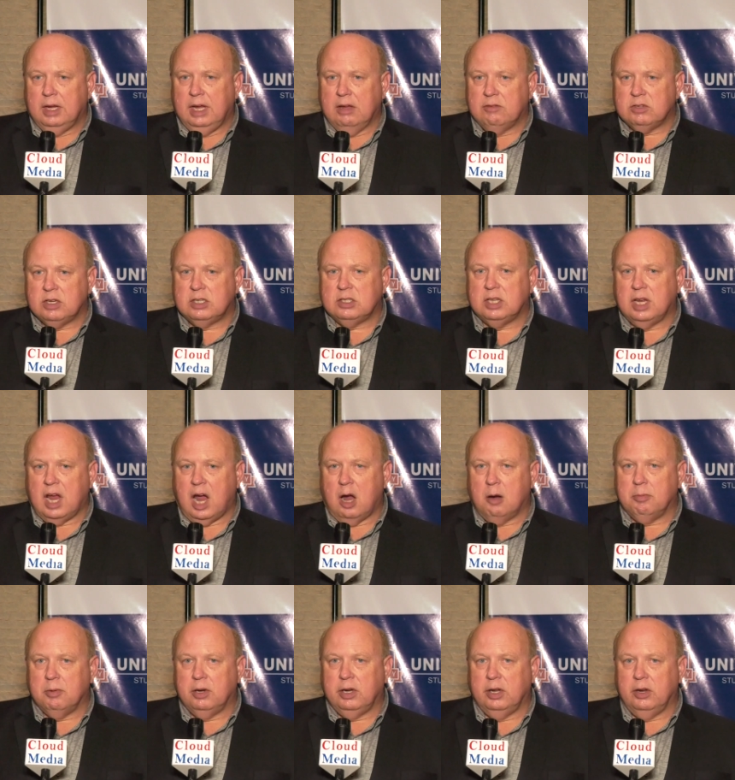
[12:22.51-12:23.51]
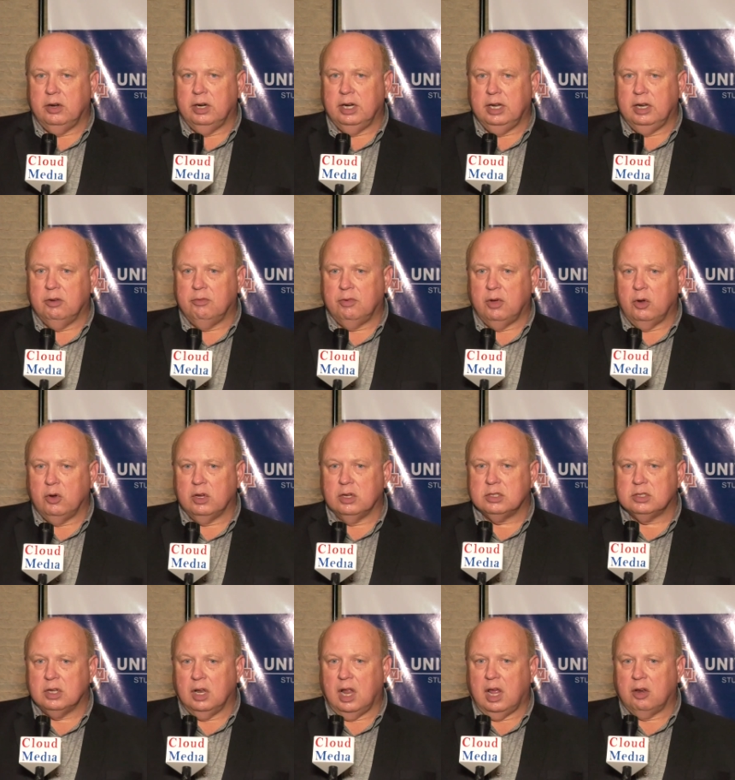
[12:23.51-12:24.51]
gives us the opportunity to focus
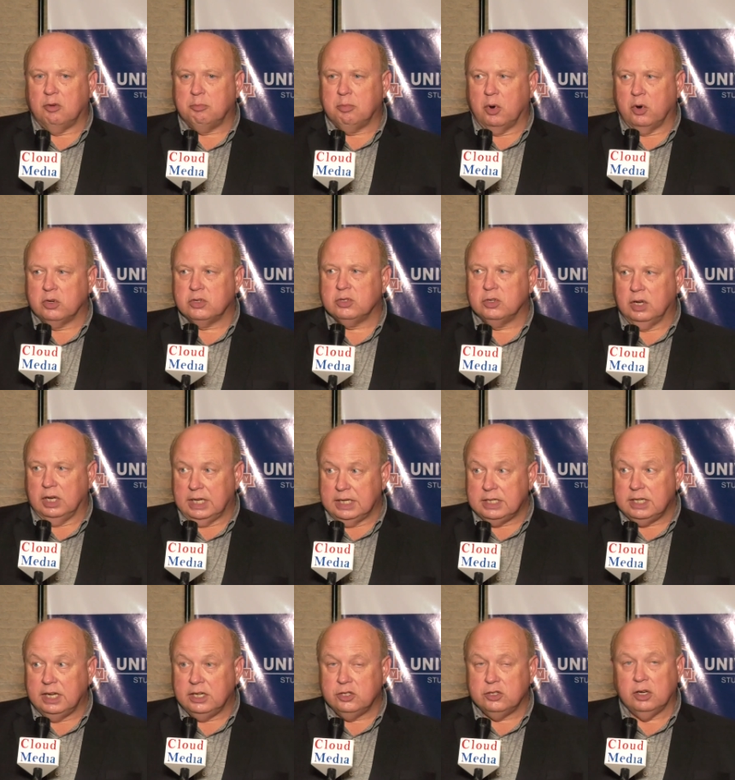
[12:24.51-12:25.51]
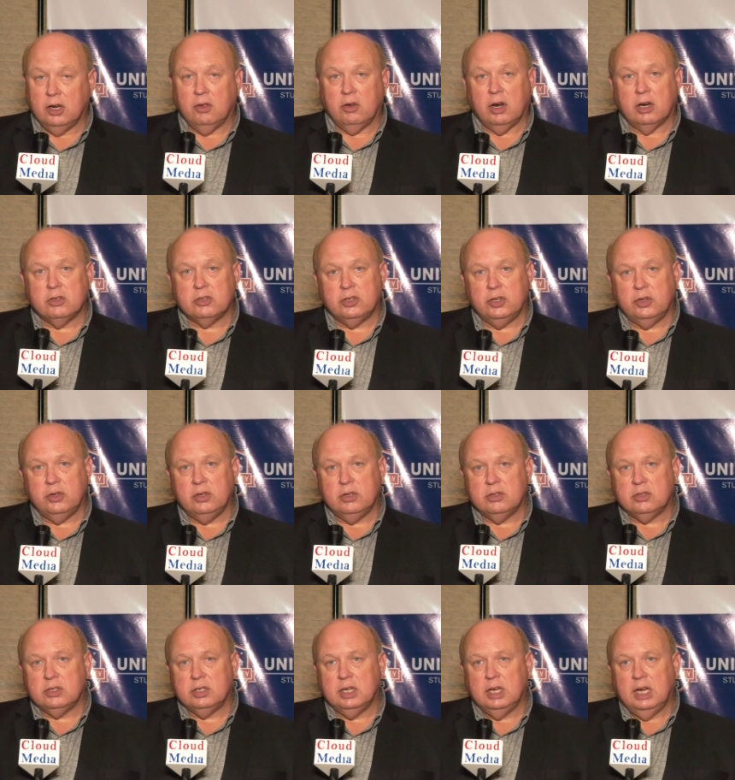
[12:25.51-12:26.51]
a lot of personal attention on our
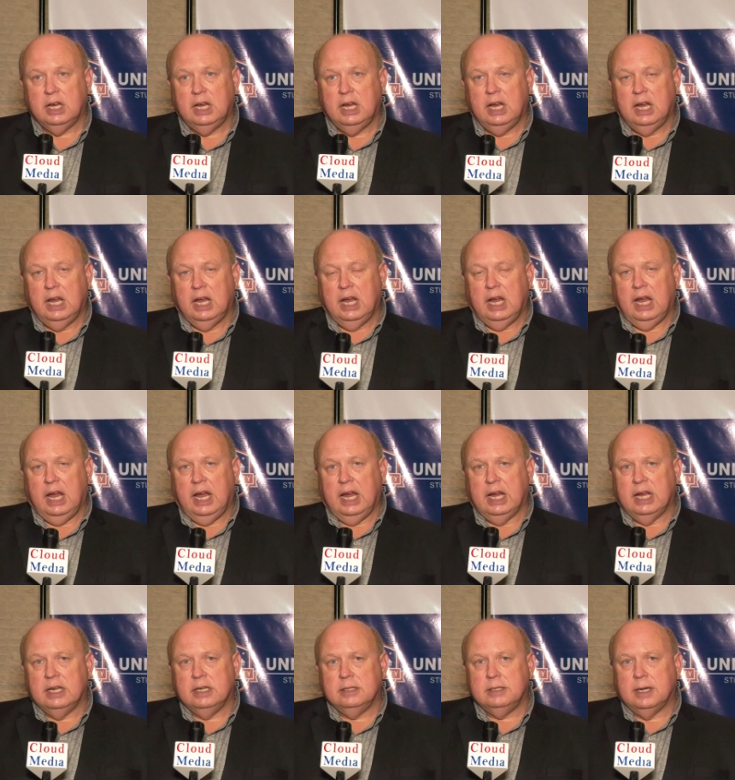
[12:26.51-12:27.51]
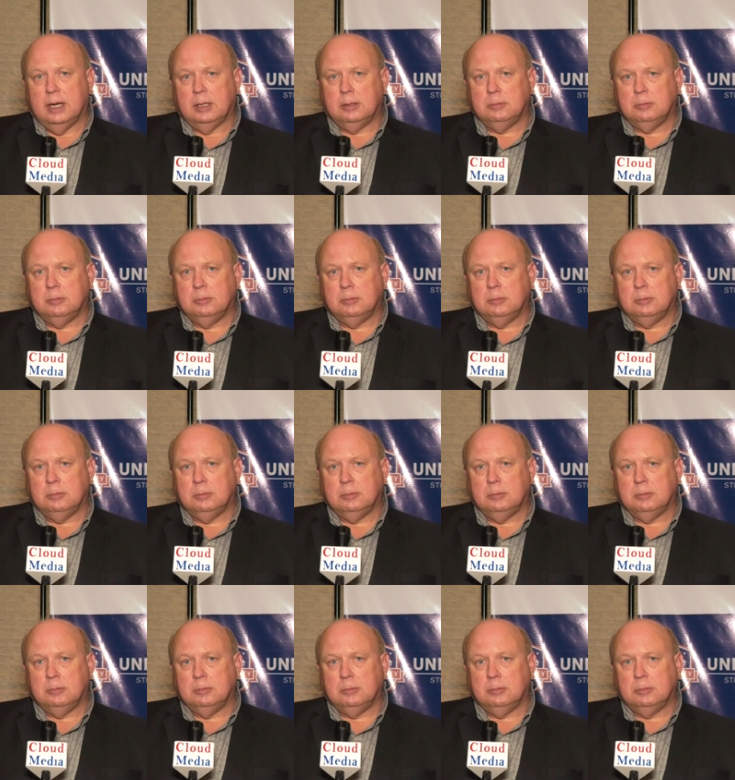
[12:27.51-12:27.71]
students and